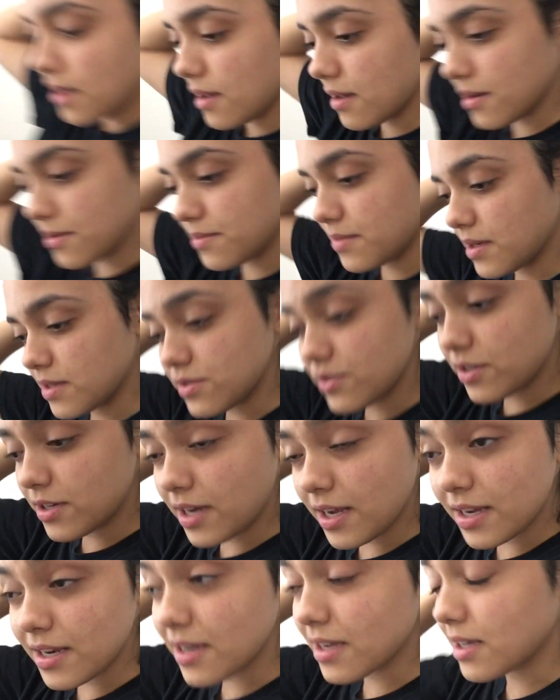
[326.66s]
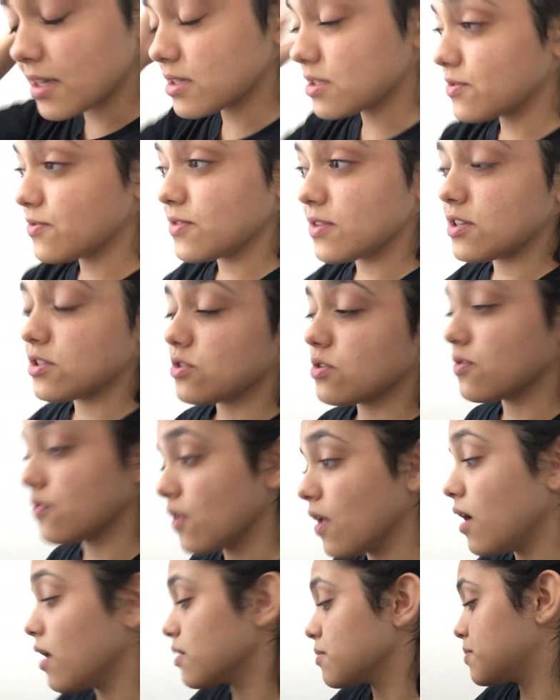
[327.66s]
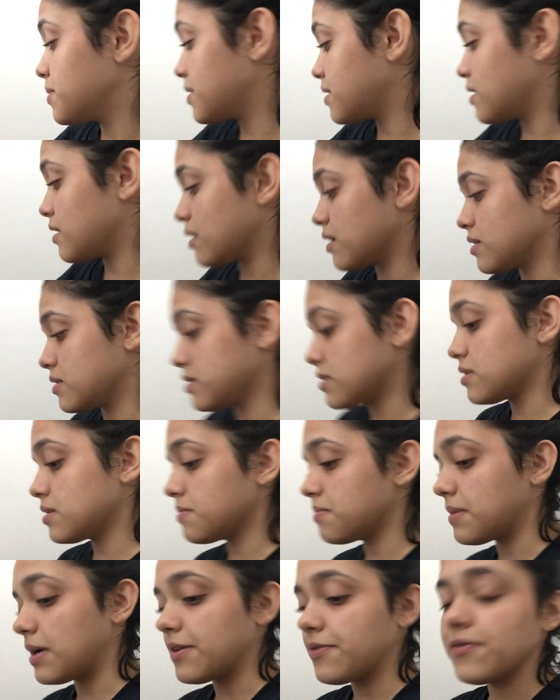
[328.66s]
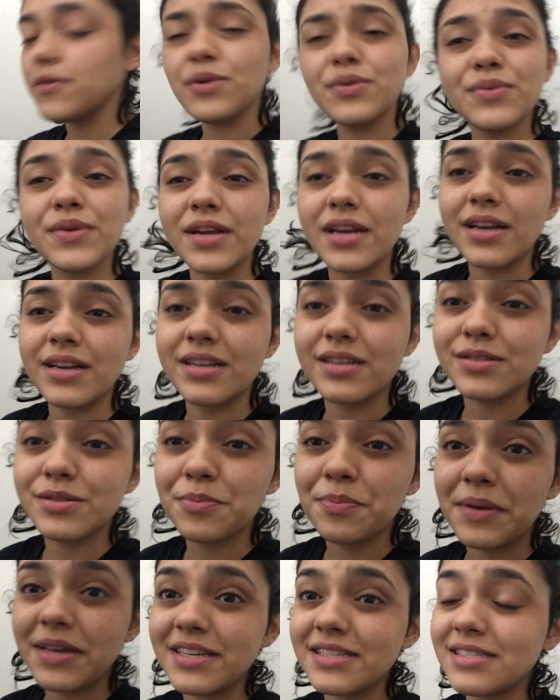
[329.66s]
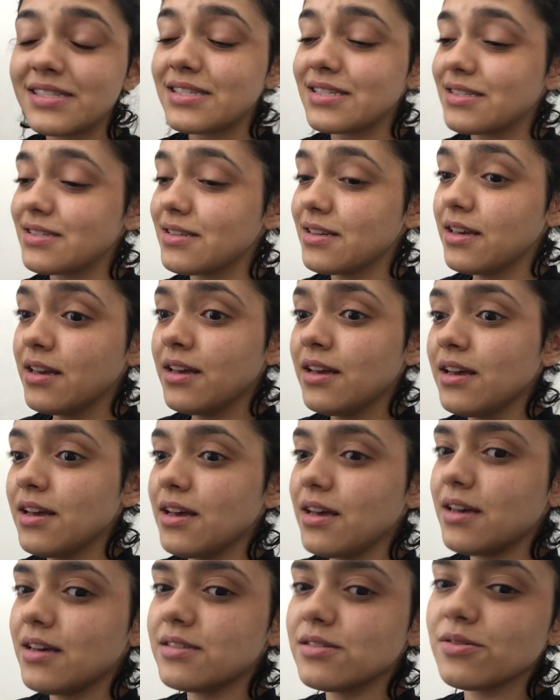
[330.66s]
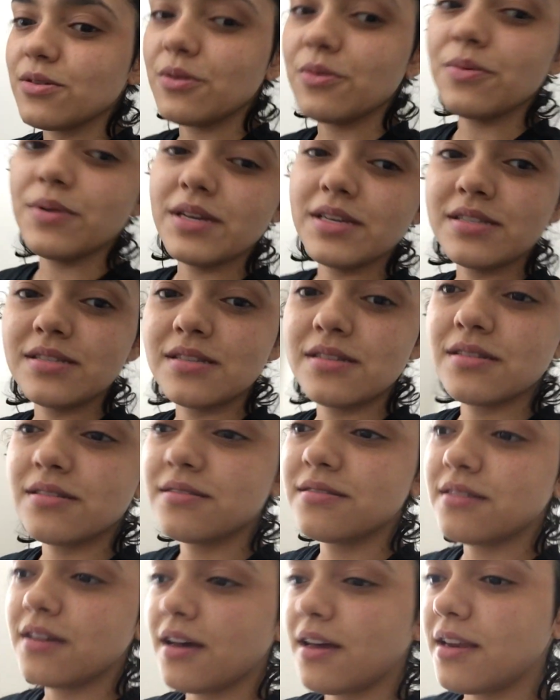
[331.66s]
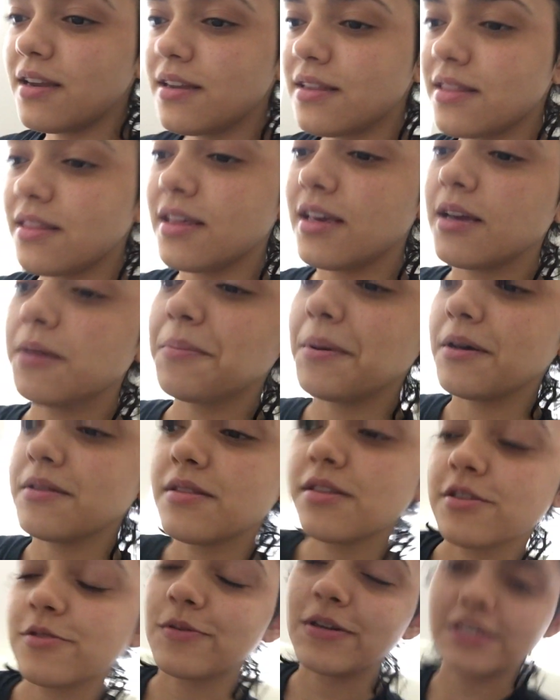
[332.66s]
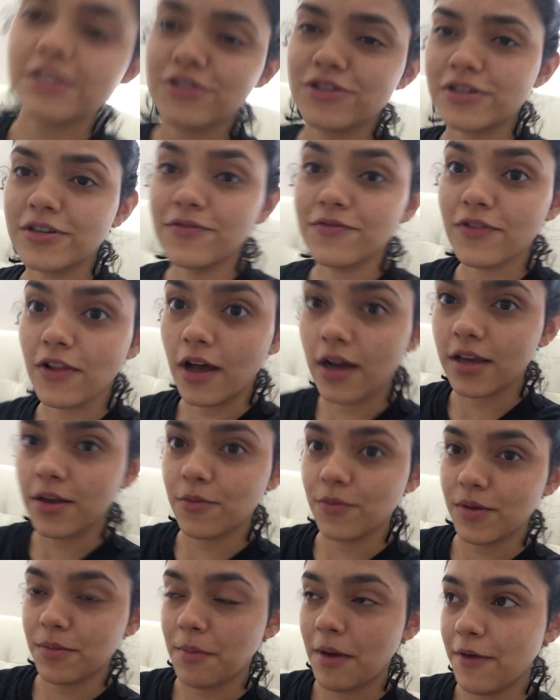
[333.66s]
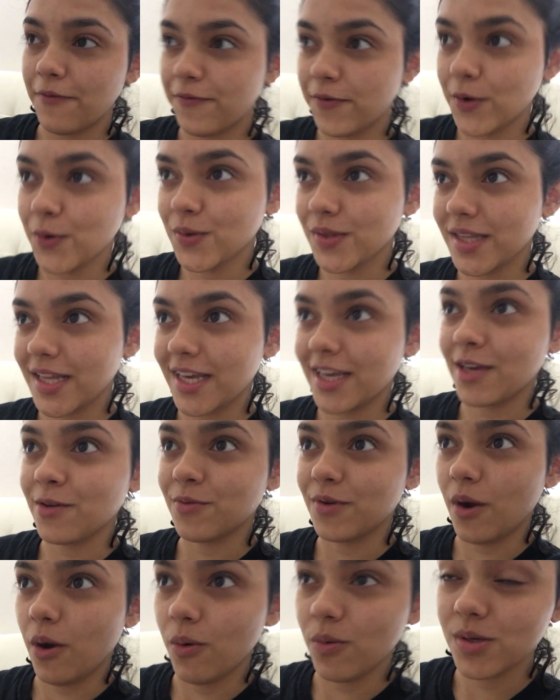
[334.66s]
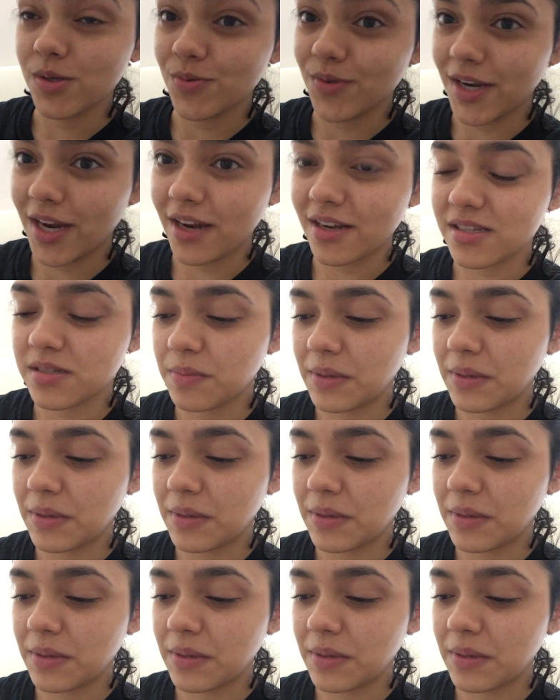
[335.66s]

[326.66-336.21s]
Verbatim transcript: Um, yesterday I didn't get to finish the vlog because my phone went out of space, as always. I didn't think about this when I started vlogging with my phone, like it would always run out of